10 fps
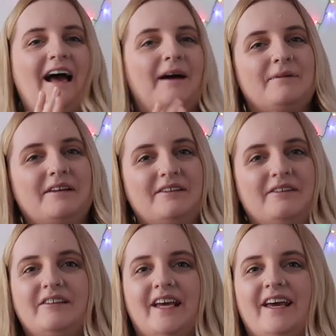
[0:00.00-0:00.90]
happy new
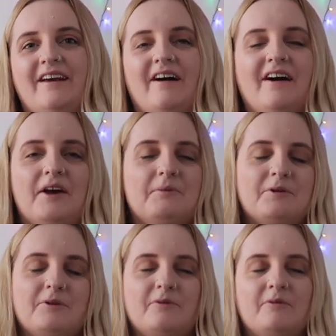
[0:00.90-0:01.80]
year. I hope
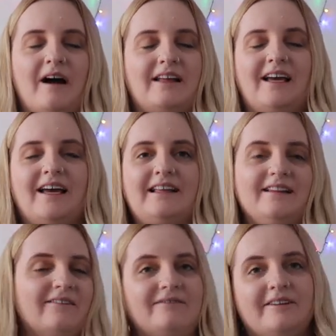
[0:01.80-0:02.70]
you all had a
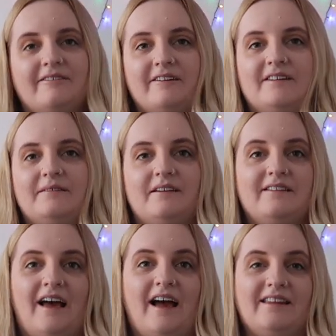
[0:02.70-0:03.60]
lovely
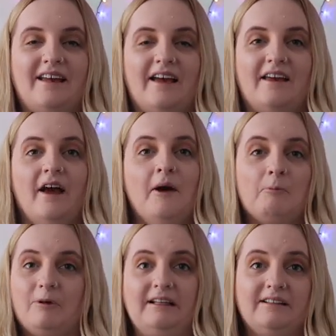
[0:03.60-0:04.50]
Christmas and a
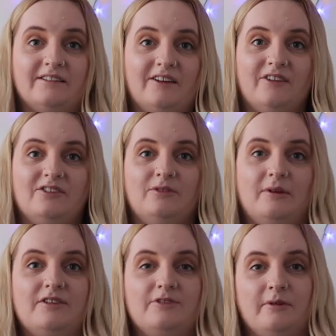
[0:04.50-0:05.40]
brilliant start to
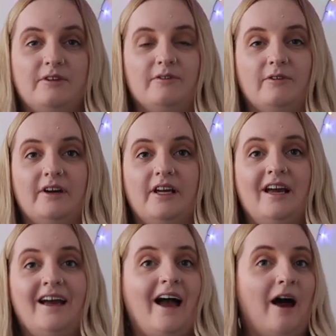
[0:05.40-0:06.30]
2023.
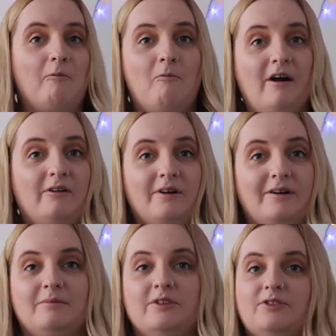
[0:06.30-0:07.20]
And
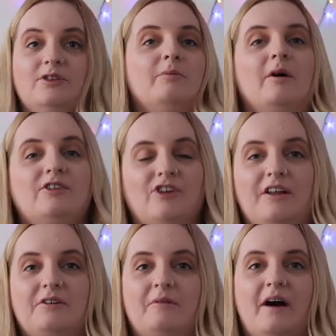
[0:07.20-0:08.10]
welcome to my
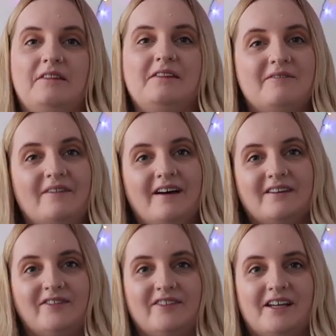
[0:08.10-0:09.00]
channel and the
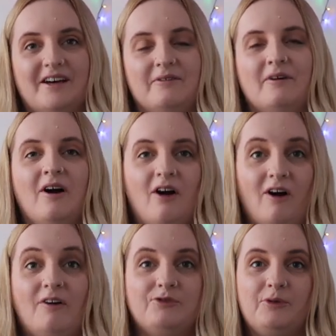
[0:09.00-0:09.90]
first video
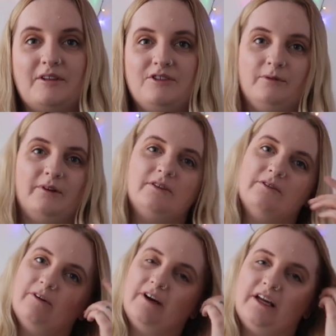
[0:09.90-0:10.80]
of
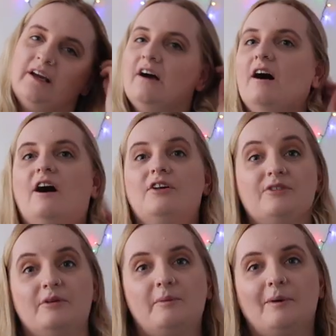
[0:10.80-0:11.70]
2023. I
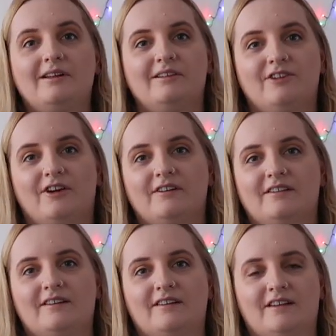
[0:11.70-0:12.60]
do
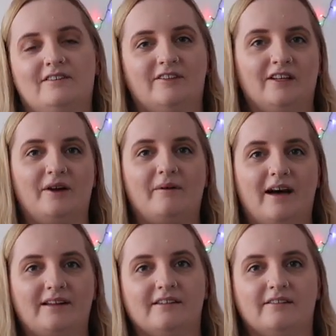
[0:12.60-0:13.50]
apologise this video
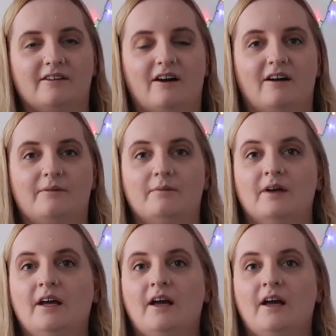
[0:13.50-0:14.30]
hasn't come